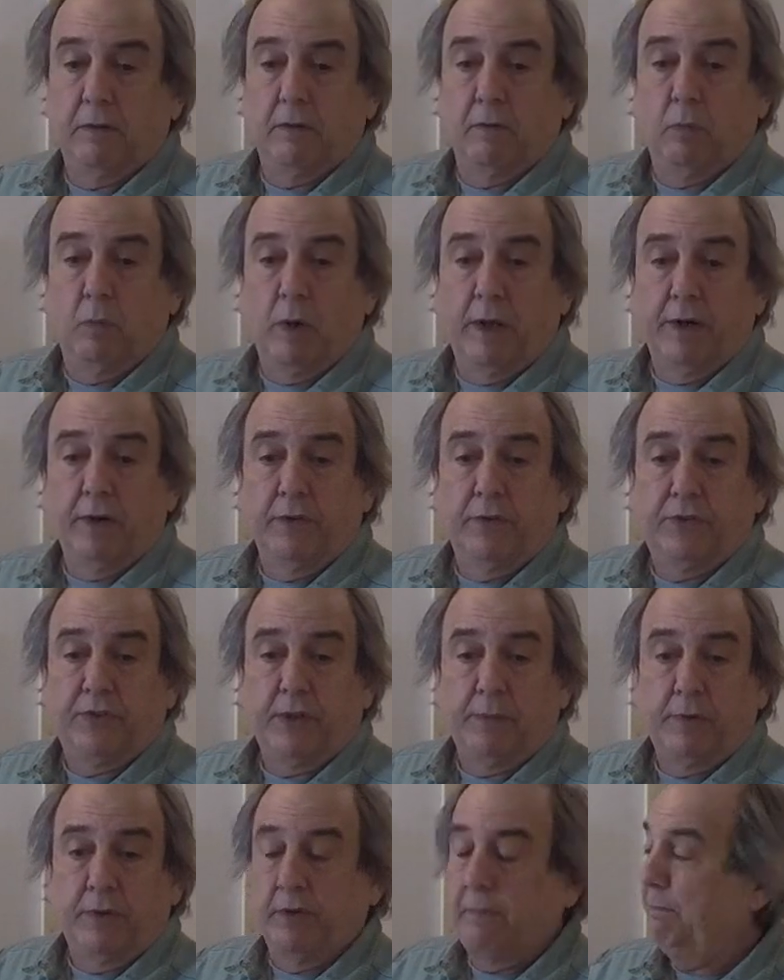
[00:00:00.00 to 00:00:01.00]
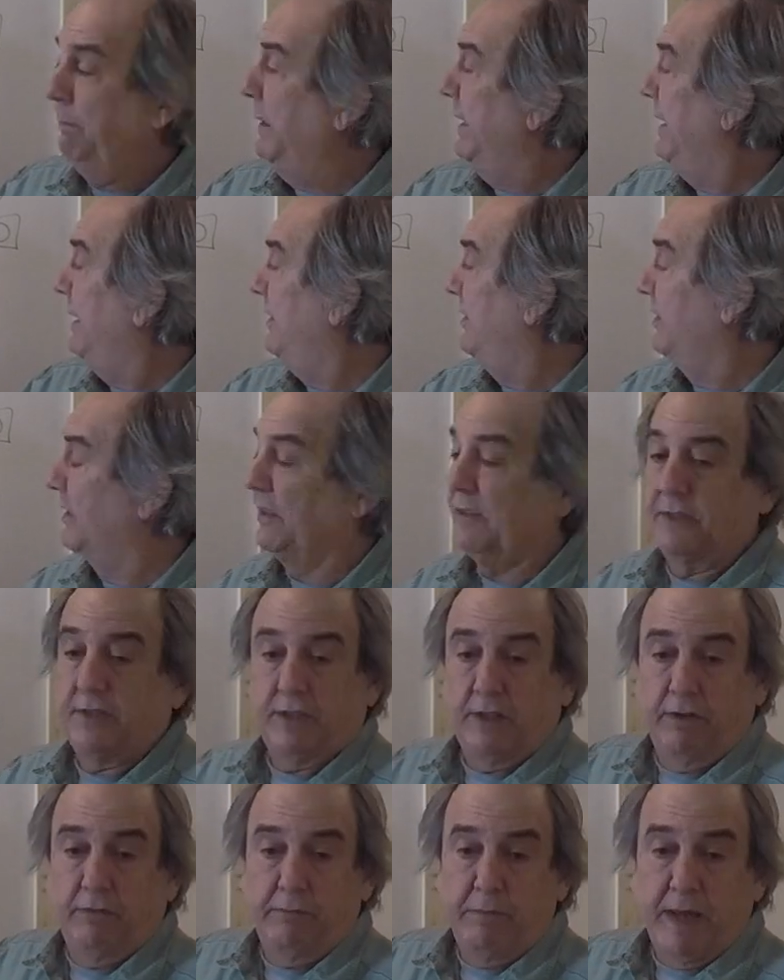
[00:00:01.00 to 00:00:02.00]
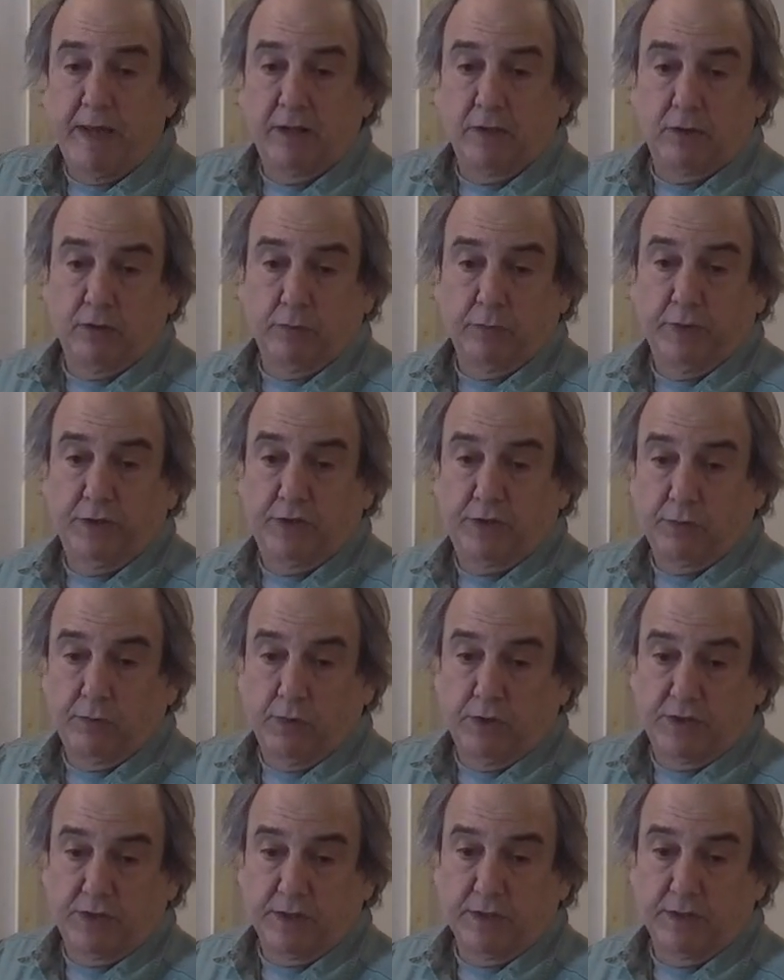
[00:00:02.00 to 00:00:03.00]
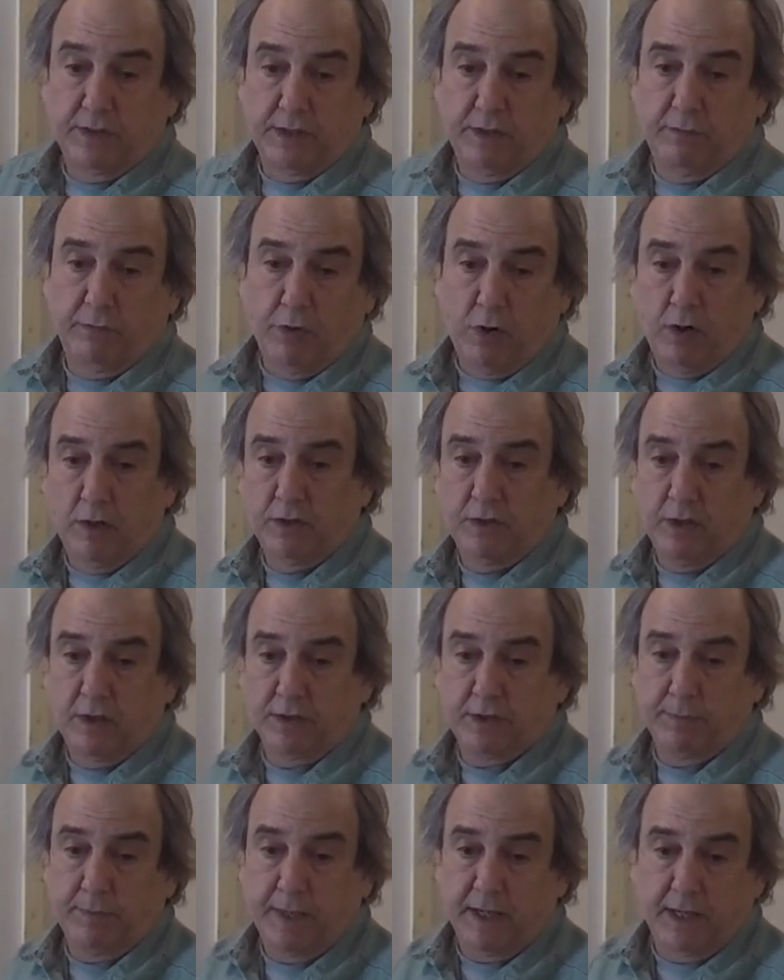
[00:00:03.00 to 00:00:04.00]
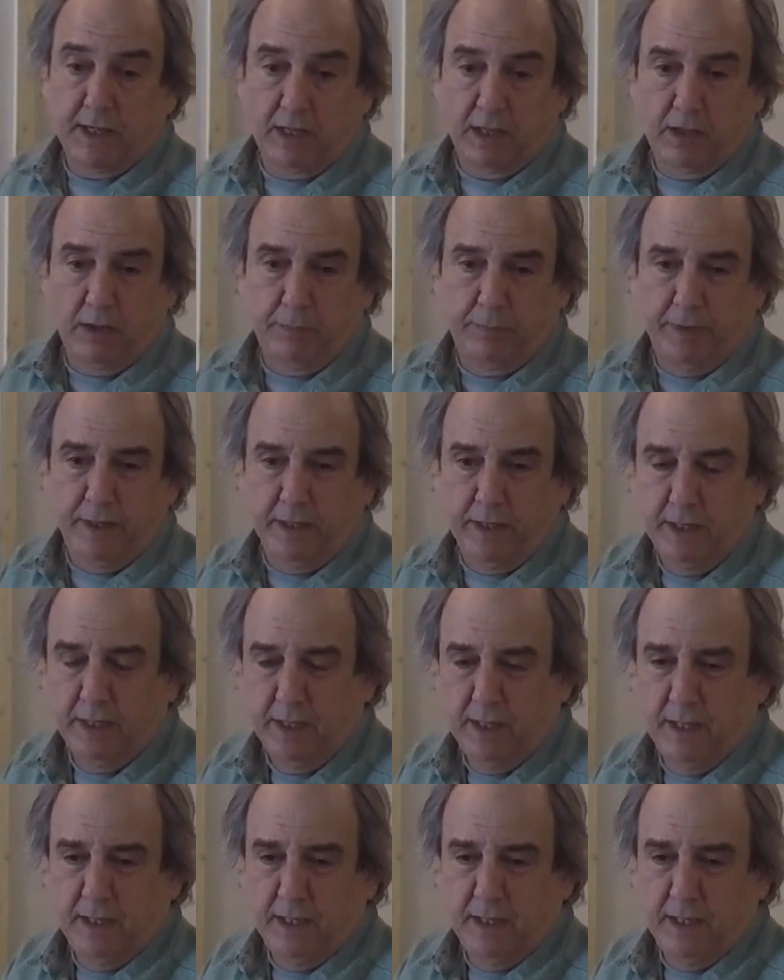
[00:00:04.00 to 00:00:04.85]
what are some of the pieces of medical resources, and Vuong talks about it a little bit.